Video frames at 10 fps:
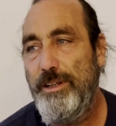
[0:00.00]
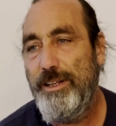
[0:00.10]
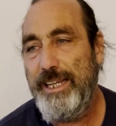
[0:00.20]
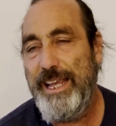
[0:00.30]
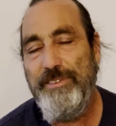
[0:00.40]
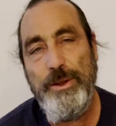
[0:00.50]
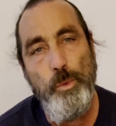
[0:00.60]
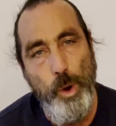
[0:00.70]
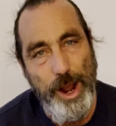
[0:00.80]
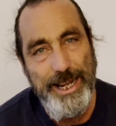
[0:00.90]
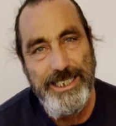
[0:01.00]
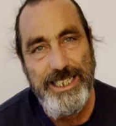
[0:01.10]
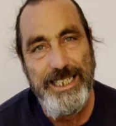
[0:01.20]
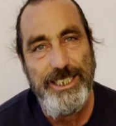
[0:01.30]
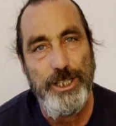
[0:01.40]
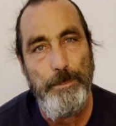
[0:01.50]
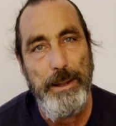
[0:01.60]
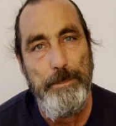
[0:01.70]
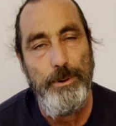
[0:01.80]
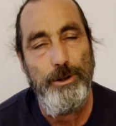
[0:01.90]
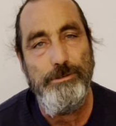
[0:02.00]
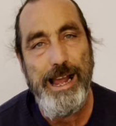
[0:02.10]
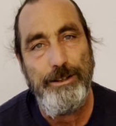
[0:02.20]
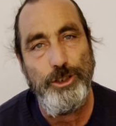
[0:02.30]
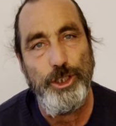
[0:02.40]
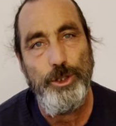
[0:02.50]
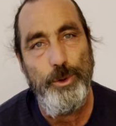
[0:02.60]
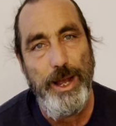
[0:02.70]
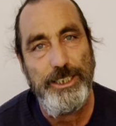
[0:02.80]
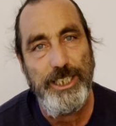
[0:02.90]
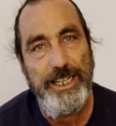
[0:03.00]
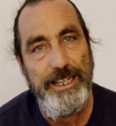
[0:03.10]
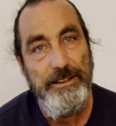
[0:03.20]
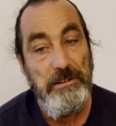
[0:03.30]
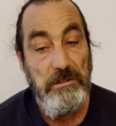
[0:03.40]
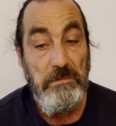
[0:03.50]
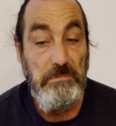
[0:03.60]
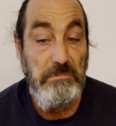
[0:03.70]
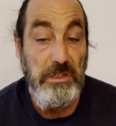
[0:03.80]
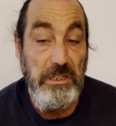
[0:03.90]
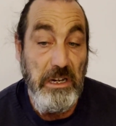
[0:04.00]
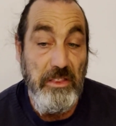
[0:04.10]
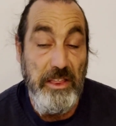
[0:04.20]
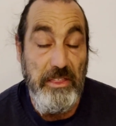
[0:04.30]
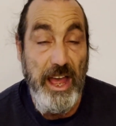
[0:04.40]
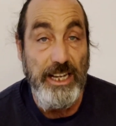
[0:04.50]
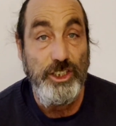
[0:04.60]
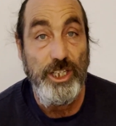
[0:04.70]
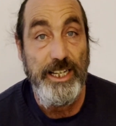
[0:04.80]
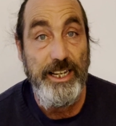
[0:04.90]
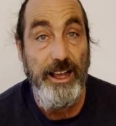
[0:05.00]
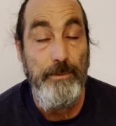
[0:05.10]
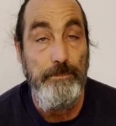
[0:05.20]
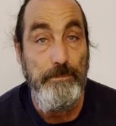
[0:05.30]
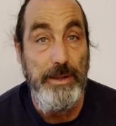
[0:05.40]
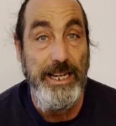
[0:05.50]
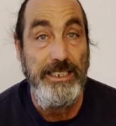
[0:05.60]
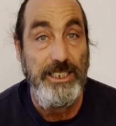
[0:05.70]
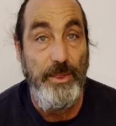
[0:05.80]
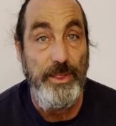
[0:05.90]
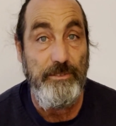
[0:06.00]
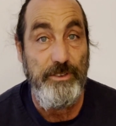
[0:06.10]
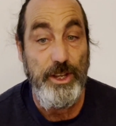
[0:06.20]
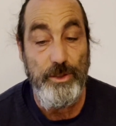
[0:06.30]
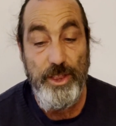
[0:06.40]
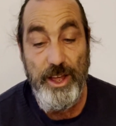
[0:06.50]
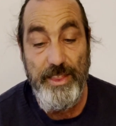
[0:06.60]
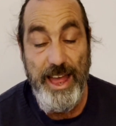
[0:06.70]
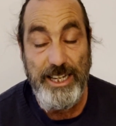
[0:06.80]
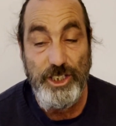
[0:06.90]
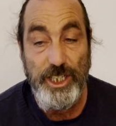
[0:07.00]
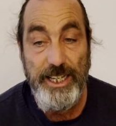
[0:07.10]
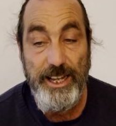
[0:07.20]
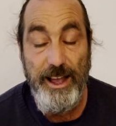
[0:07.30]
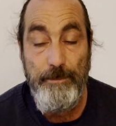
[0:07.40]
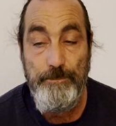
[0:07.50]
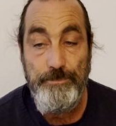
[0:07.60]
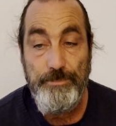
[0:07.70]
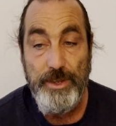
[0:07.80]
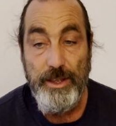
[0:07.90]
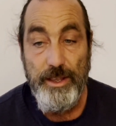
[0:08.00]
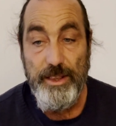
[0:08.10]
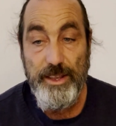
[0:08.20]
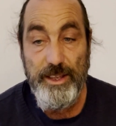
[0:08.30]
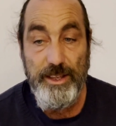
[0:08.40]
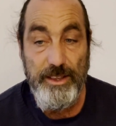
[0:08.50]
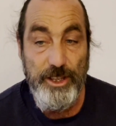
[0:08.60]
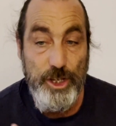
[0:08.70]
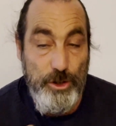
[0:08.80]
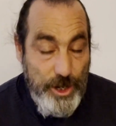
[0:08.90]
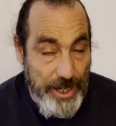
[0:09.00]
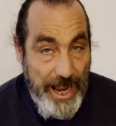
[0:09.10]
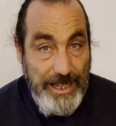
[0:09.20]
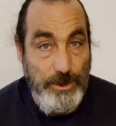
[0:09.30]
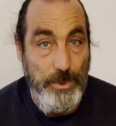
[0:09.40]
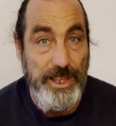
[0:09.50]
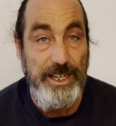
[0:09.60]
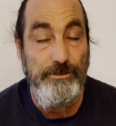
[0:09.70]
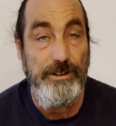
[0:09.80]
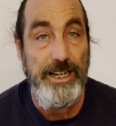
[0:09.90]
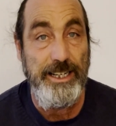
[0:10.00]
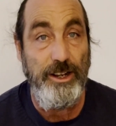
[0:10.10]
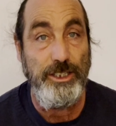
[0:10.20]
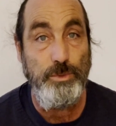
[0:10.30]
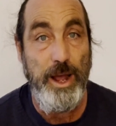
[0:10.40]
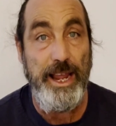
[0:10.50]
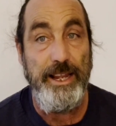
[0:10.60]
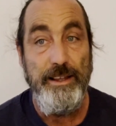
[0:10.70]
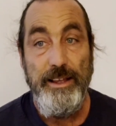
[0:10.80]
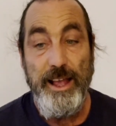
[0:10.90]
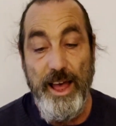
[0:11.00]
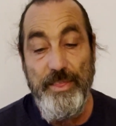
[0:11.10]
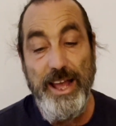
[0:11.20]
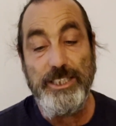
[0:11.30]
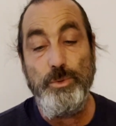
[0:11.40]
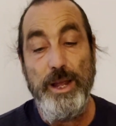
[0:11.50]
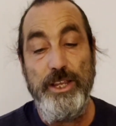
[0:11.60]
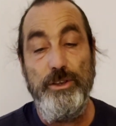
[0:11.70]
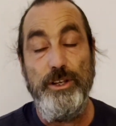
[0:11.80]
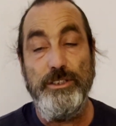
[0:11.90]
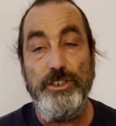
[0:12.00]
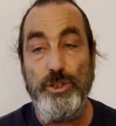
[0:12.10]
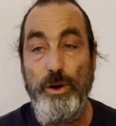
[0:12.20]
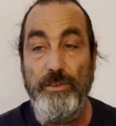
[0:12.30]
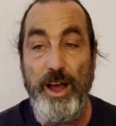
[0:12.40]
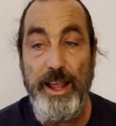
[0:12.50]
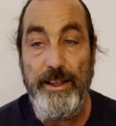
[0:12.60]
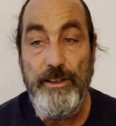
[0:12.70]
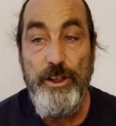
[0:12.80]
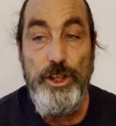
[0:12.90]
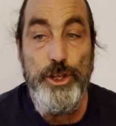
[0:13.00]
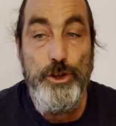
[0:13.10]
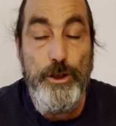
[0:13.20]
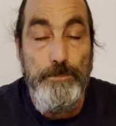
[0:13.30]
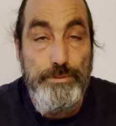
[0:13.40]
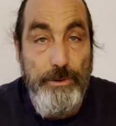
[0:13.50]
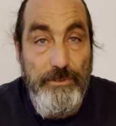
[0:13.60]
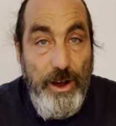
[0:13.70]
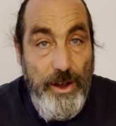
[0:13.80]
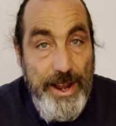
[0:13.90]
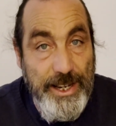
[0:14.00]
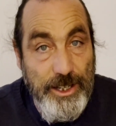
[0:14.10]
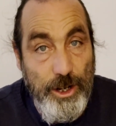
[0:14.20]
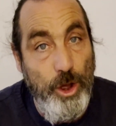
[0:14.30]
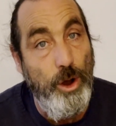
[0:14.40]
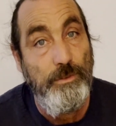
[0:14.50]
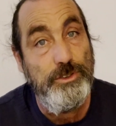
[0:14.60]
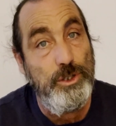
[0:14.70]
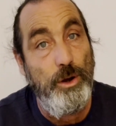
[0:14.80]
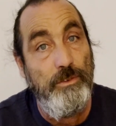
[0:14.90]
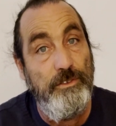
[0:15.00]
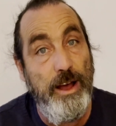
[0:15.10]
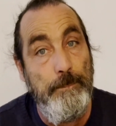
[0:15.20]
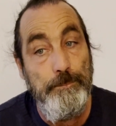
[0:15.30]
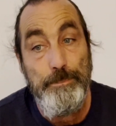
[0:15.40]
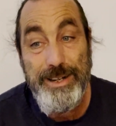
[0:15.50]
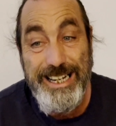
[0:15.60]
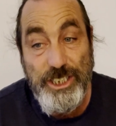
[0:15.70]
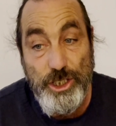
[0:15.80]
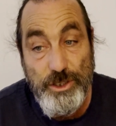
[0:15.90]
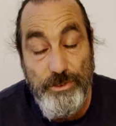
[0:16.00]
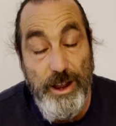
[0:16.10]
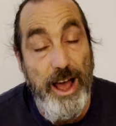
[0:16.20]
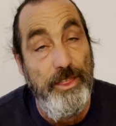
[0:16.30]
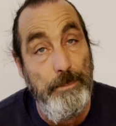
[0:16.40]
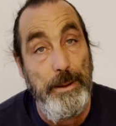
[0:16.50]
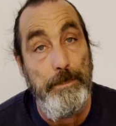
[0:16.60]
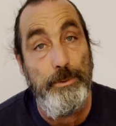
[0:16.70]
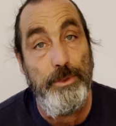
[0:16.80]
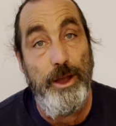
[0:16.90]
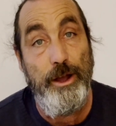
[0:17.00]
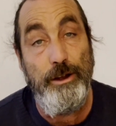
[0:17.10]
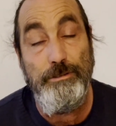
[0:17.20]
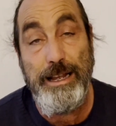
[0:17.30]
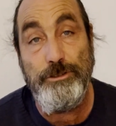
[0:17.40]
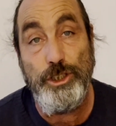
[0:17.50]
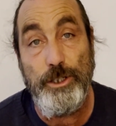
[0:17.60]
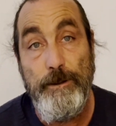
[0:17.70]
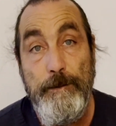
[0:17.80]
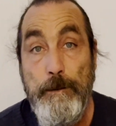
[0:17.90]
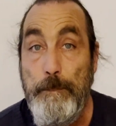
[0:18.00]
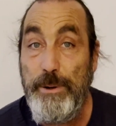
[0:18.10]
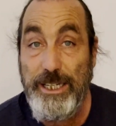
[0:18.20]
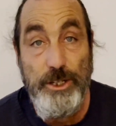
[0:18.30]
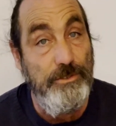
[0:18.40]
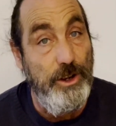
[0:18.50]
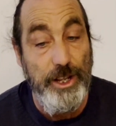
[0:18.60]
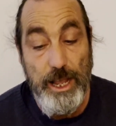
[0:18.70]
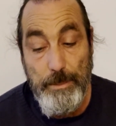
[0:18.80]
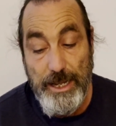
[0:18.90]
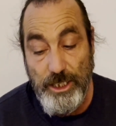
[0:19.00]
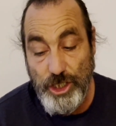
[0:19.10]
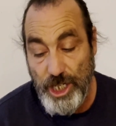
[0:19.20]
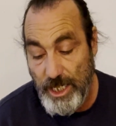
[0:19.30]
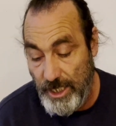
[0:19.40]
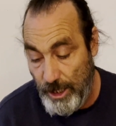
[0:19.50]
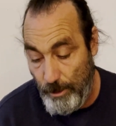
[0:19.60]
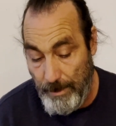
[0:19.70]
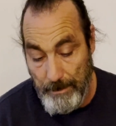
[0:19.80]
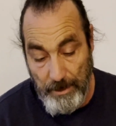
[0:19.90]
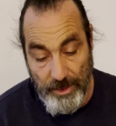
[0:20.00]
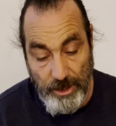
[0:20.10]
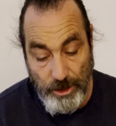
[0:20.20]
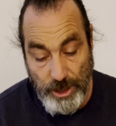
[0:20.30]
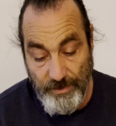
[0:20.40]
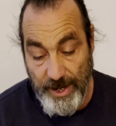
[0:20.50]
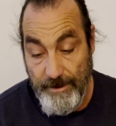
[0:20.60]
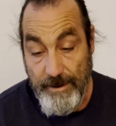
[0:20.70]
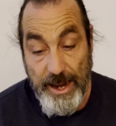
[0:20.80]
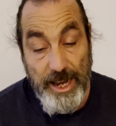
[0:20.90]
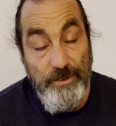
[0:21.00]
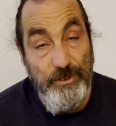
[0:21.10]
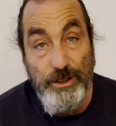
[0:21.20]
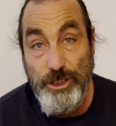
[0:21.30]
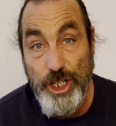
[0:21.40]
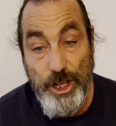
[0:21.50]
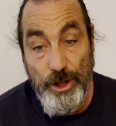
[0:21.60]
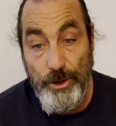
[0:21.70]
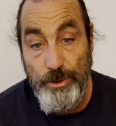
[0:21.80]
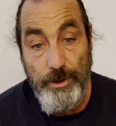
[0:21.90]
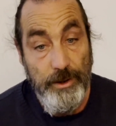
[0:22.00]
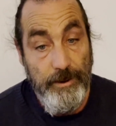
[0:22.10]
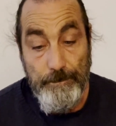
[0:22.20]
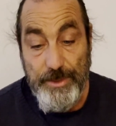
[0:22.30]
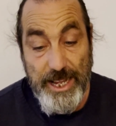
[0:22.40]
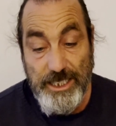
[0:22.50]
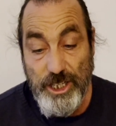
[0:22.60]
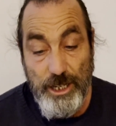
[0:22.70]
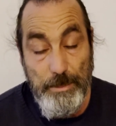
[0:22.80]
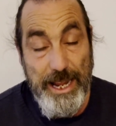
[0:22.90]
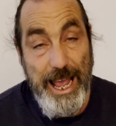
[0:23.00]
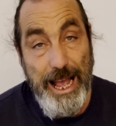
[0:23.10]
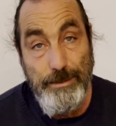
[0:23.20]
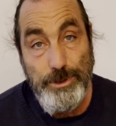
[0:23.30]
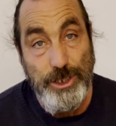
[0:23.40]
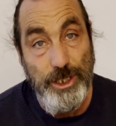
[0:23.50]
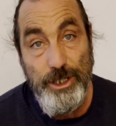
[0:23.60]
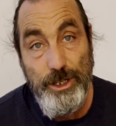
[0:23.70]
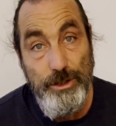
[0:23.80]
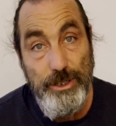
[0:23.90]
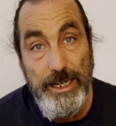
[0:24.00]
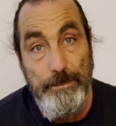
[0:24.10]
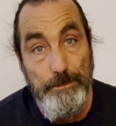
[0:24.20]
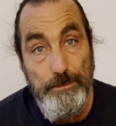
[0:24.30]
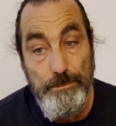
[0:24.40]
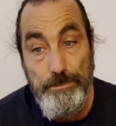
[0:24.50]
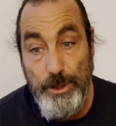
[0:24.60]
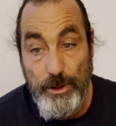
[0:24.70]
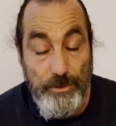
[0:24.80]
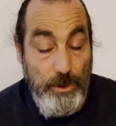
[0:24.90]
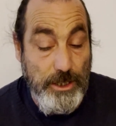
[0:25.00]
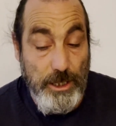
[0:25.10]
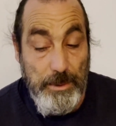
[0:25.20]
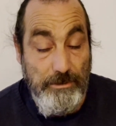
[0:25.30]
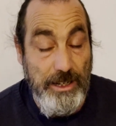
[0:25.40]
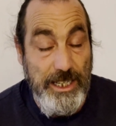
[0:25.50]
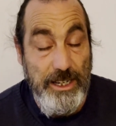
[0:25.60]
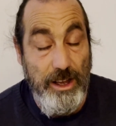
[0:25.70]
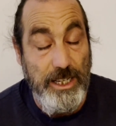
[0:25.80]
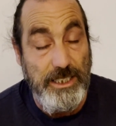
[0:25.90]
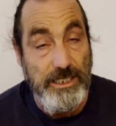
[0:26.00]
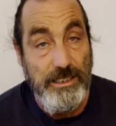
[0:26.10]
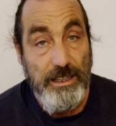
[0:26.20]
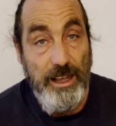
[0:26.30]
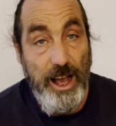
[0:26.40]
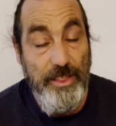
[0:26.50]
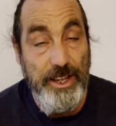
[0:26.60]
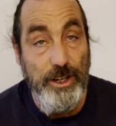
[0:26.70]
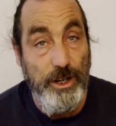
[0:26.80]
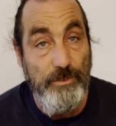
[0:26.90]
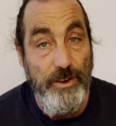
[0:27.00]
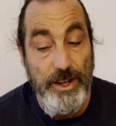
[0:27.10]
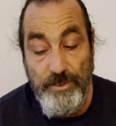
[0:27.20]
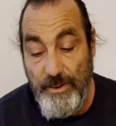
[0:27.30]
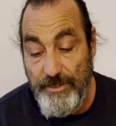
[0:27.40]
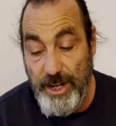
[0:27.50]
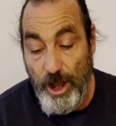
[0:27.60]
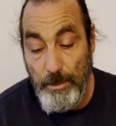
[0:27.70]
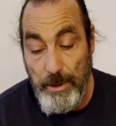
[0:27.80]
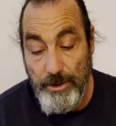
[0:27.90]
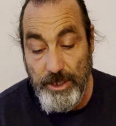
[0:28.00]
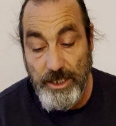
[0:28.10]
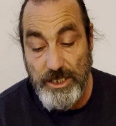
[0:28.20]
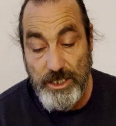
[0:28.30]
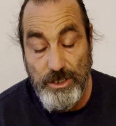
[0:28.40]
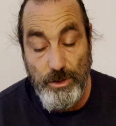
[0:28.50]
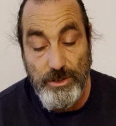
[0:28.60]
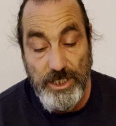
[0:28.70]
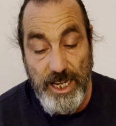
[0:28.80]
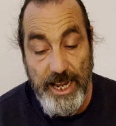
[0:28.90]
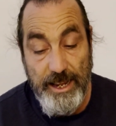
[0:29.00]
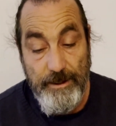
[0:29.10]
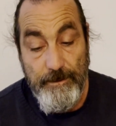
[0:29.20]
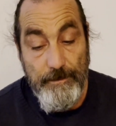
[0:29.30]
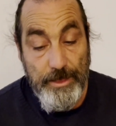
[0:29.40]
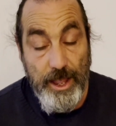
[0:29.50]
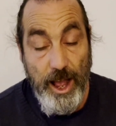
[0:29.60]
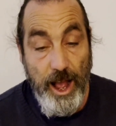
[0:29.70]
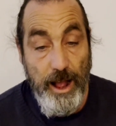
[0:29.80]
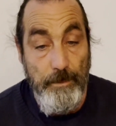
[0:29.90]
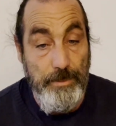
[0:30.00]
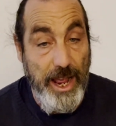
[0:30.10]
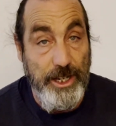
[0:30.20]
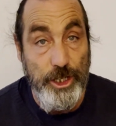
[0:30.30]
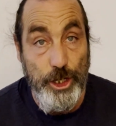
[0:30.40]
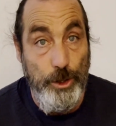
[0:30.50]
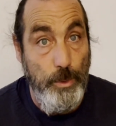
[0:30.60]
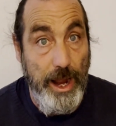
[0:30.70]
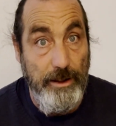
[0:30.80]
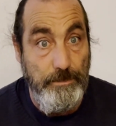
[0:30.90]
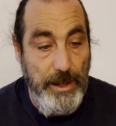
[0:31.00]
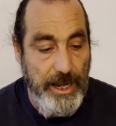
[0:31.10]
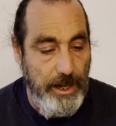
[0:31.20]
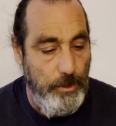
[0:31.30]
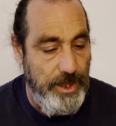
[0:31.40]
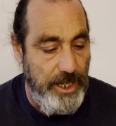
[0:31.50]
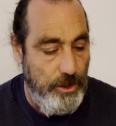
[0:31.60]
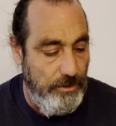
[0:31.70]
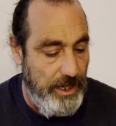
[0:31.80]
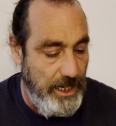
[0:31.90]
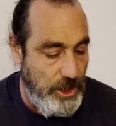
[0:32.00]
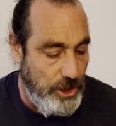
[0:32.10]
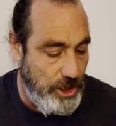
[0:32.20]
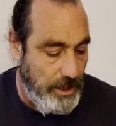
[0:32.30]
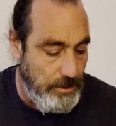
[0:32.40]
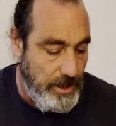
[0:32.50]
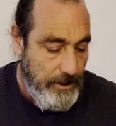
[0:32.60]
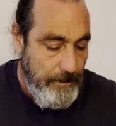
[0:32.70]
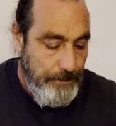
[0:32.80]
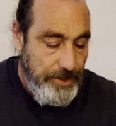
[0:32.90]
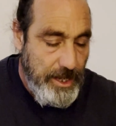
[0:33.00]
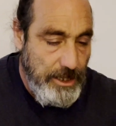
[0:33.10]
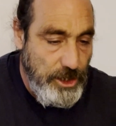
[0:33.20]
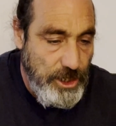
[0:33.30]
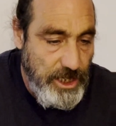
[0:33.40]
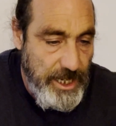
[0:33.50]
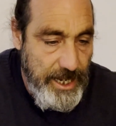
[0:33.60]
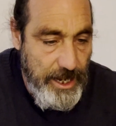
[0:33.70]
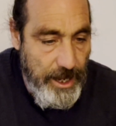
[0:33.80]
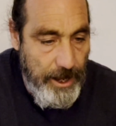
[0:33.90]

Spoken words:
wisely to the people around you who actually, that actually mean something for you, that actually that you connect with in a really nice way. And that's where you can sort of like you can provide a lot of sort of pleasures for other people that are around you. But if you've got to come out your shell a little bit by the looks of it. And if you do, it's going to be absolutely beautiful. It's going to be really nice. I think you're going to find a very harmonious sort of state, and a new way of being within your relationships. Let's just see